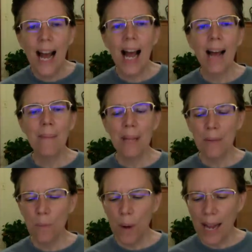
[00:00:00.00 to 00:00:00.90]

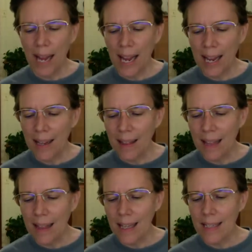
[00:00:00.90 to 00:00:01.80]
common way
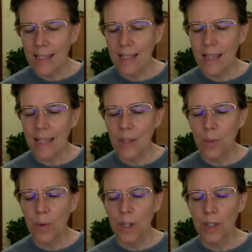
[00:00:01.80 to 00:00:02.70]
that this
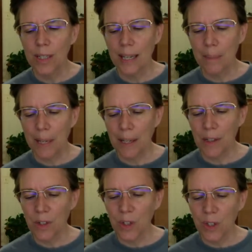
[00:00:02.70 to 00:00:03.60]
word can be
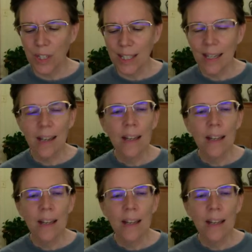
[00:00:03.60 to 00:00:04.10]
understood.